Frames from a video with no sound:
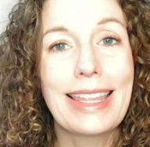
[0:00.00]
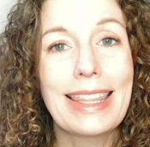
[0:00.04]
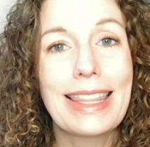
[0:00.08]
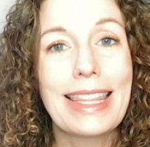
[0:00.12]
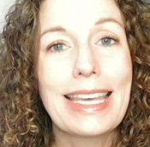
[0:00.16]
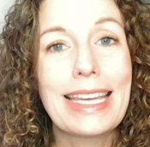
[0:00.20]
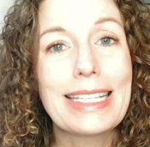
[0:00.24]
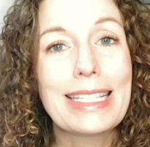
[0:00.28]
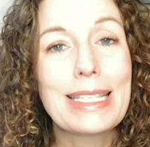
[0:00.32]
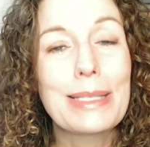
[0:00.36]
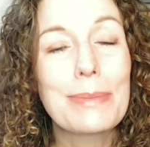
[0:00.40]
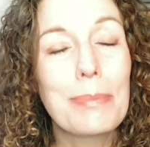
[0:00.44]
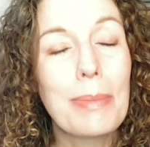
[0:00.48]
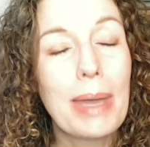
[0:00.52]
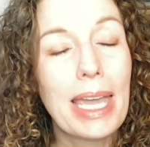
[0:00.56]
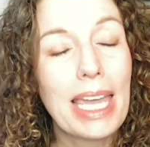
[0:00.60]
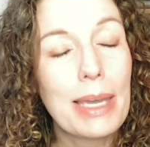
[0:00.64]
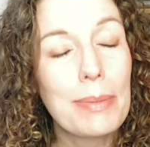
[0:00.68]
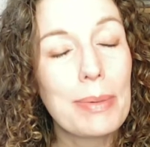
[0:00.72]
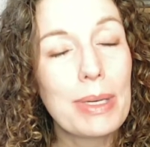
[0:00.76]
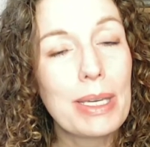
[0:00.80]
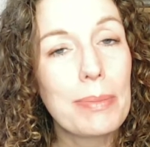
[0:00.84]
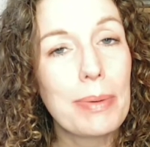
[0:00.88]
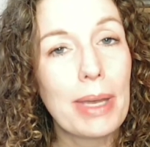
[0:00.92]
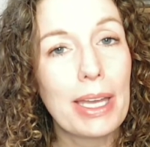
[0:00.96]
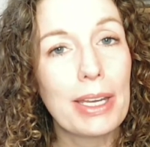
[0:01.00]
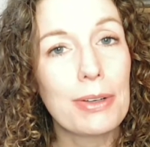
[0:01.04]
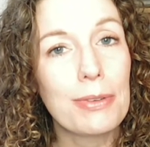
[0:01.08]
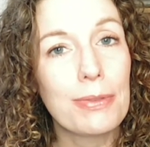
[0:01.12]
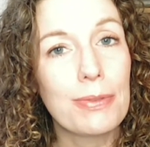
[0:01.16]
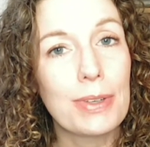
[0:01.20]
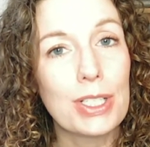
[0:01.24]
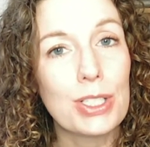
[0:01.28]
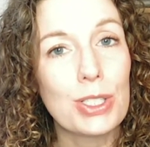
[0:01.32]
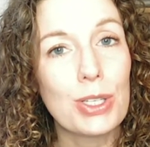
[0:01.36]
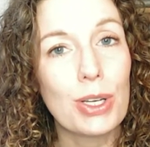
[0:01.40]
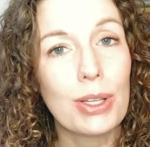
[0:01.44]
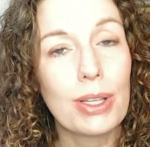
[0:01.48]
This may be
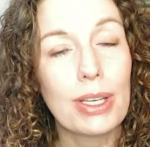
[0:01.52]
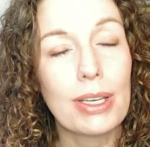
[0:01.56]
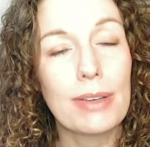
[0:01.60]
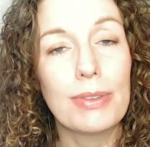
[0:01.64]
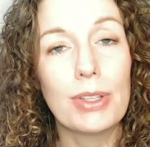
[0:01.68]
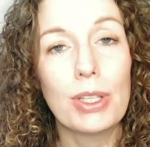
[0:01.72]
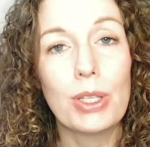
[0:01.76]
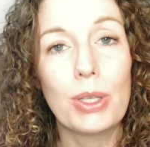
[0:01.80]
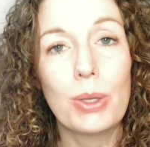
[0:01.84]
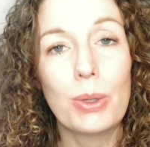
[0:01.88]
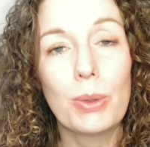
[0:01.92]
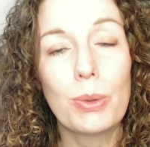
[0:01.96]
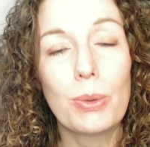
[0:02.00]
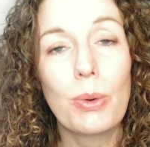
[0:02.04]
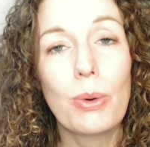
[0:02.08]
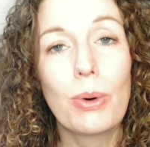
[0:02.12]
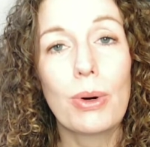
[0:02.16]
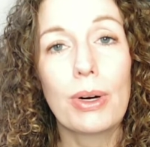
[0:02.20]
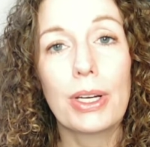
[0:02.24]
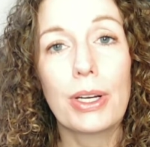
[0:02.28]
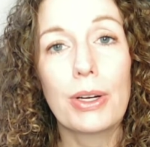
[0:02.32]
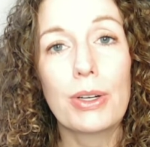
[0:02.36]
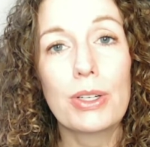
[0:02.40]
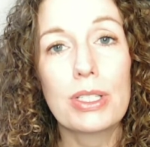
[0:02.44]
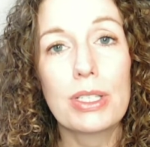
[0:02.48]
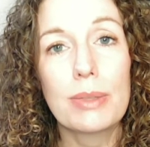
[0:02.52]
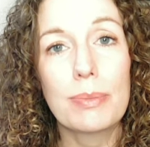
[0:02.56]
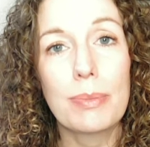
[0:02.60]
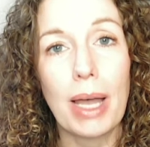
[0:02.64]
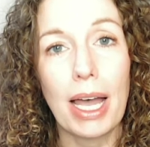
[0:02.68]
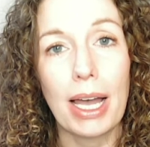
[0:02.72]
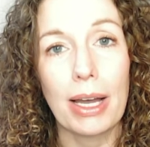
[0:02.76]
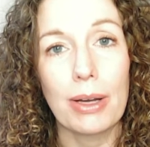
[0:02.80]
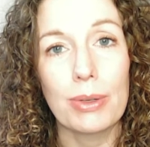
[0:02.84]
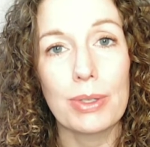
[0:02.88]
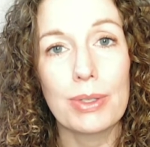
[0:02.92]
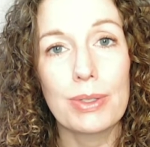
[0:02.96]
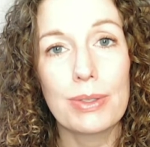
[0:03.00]
beneficial if you or your
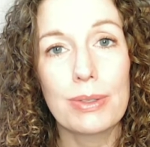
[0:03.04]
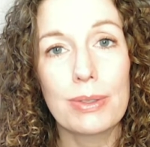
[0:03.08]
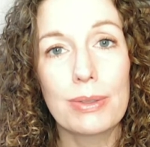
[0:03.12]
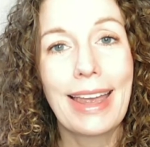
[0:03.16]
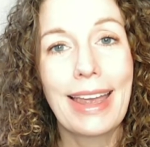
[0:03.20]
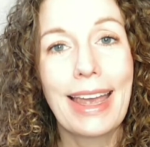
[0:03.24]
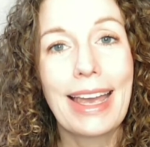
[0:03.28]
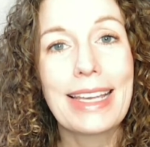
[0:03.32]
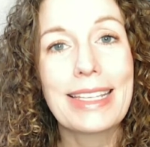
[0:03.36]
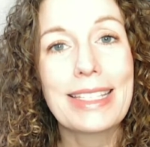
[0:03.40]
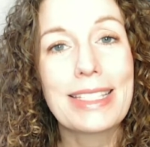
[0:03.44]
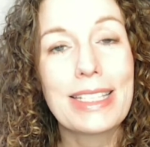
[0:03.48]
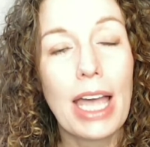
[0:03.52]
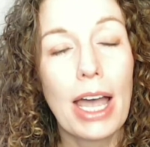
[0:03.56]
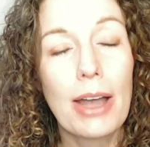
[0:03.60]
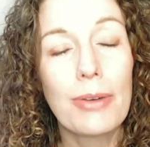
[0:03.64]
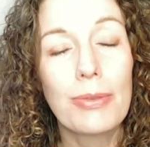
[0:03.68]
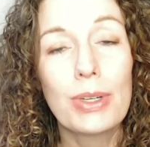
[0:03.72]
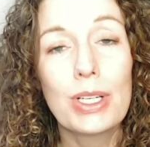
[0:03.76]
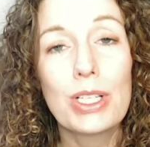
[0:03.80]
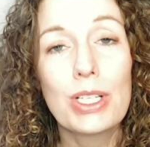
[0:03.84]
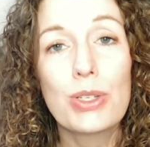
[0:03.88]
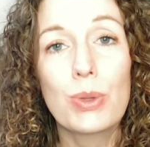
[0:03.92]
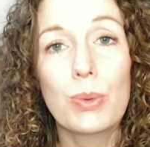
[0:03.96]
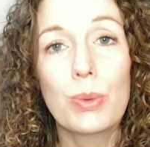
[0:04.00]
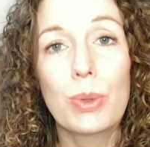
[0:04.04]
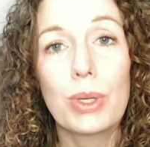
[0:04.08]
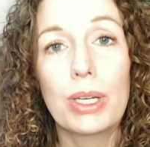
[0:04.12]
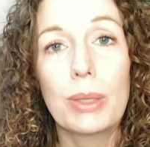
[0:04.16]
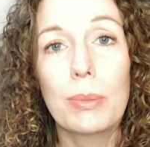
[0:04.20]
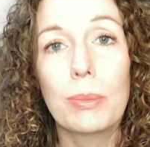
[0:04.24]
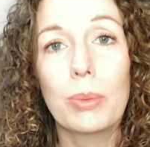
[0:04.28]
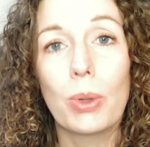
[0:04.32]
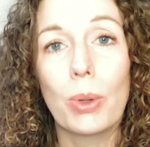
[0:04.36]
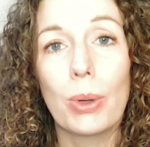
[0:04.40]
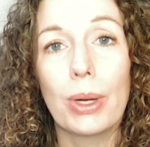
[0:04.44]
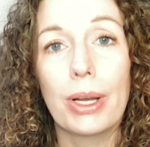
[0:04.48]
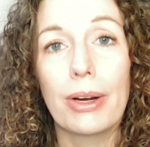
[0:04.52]
spouse has coverage through an
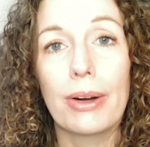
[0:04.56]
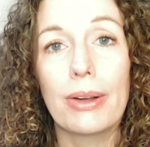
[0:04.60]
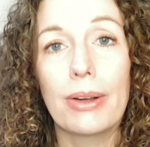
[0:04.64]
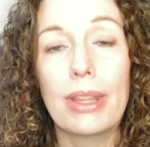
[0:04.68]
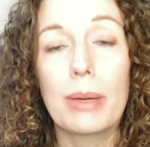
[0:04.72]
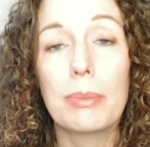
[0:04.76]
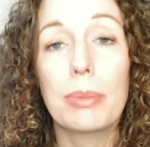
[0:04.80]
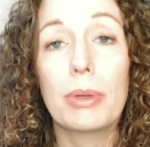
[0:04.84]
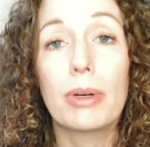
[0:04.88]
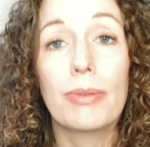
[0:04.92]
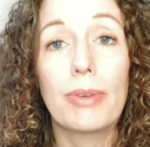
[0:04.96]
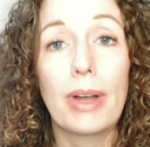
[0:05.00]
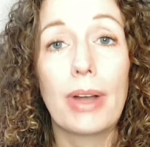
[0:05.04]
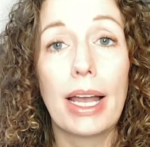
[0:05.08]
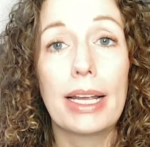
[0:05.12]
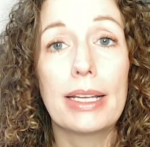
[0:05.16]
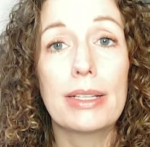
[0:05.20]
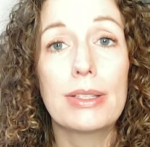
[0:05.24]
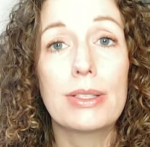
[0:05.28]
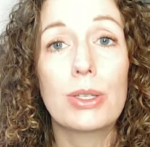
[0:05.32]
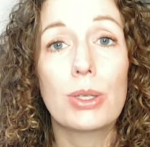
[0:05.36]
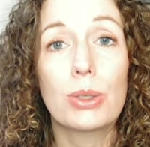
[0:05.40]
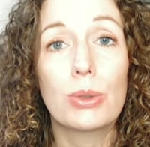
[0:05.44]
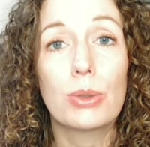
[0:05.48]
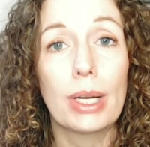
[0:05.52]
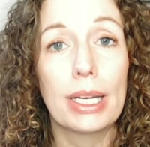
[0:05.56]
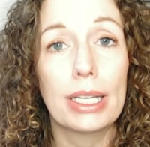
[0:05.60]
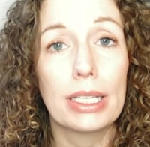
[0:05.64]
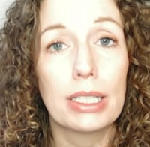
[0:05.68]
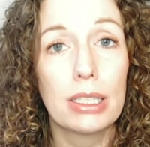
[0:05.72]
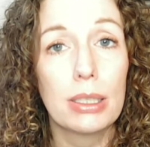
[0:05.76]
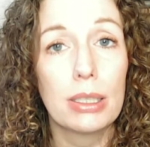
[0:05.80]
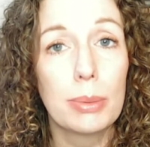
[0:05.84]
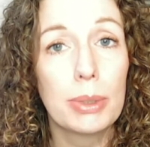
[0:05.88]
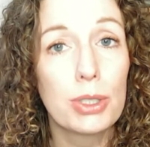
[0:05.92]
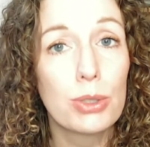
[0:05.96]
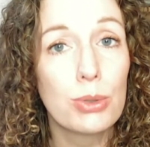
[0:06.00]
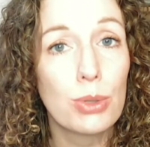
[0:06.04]
employer that provides
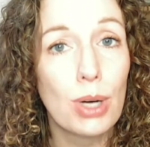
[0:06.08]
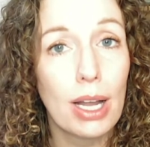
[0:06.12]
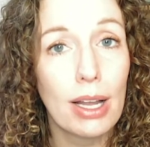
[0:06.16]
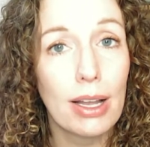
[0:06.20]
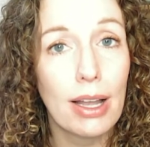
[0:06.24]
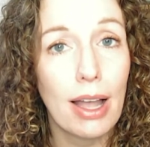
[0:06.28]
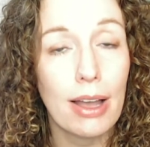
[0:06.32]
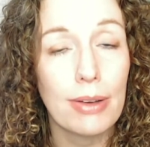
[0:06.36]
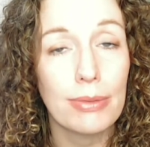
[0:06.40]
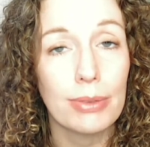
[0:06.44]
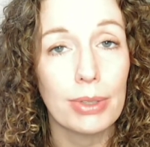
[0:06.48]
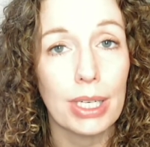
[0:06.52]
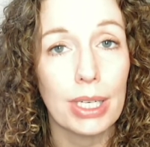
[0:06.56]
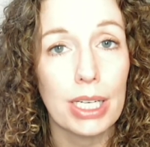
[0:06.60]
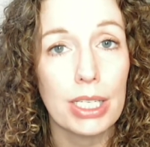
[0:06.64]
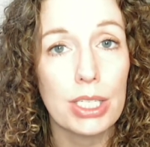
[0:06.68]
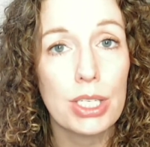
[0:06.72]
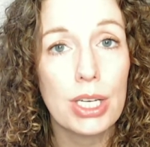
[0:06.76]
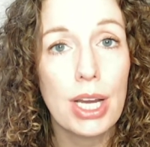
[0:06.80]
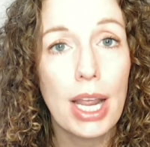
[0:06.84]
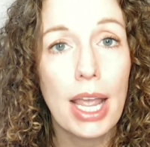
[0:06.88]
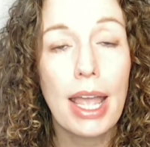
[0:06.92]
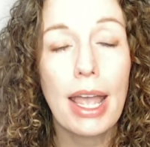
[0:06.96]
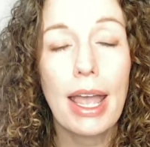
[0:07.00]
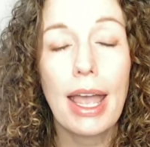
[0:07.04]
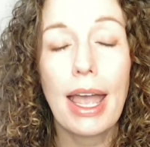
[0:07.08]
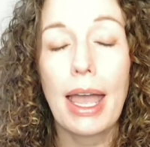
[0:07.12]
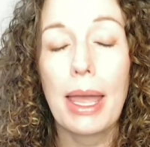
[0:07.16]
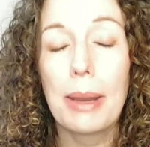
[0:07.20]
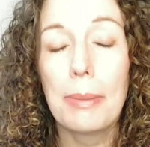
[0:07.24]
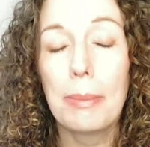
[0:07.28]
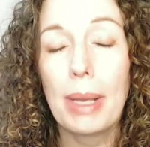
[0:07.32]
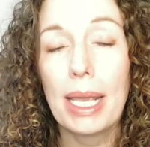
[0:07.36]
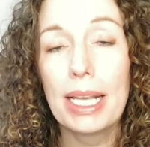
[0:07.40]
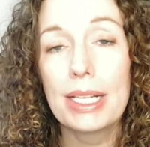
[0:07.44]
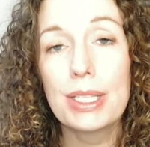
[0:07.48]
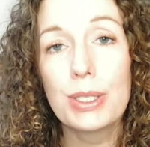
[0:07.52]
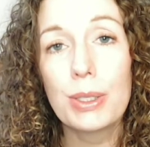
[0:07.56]
creditable drug coverage
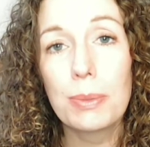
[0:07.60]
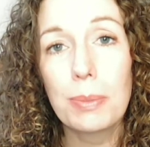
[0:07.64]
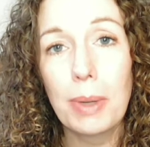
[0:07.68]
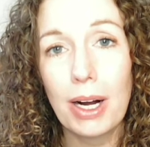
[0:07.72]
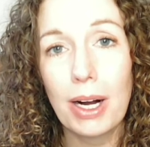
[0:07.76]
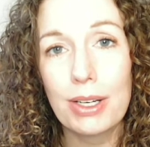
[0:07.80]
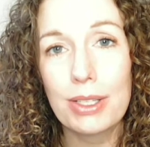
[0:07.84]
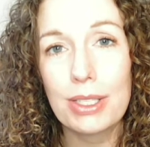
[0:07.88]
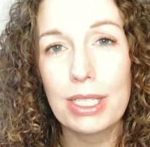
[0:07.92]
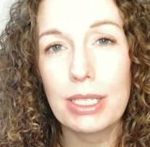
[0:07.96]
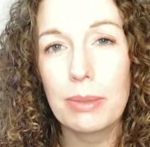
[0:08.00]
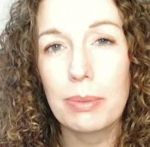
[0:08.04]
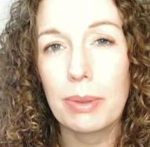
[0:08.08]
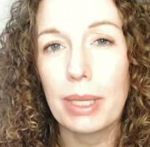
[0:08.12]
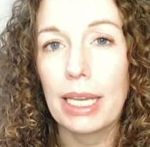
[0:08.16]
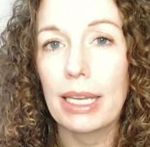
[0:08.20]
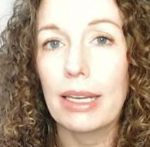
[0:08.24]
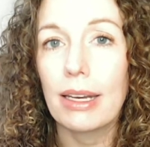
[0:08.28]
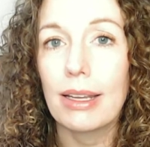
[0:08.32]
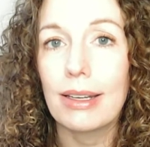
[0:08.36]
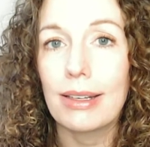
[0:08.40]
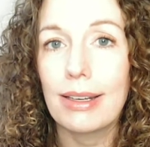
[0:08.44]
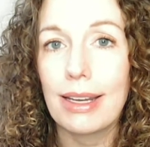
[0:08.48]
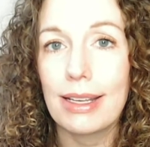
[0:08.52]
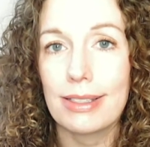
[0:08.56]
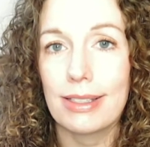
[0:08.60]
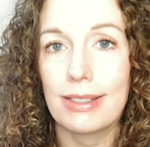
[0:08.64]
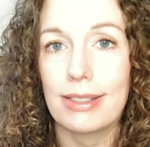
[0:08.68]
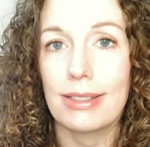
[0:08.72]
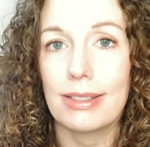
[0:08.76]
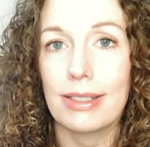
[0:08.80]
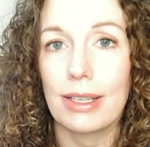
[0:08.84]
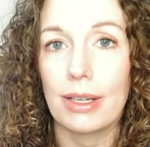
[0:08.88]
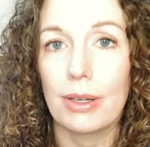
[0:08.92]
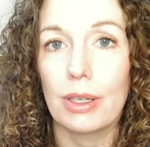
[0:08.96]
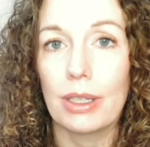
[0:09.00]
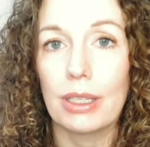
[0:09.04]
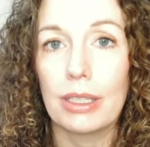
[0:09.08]
and makes your Part D plan
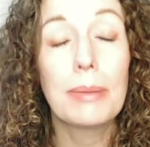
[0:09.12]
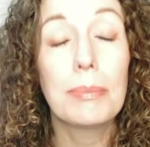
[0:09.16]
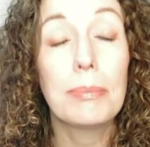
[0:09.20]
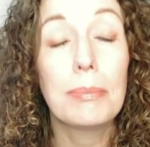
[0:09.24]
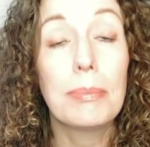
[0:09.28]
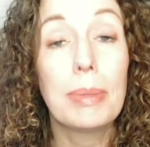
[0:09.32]
unnecessary.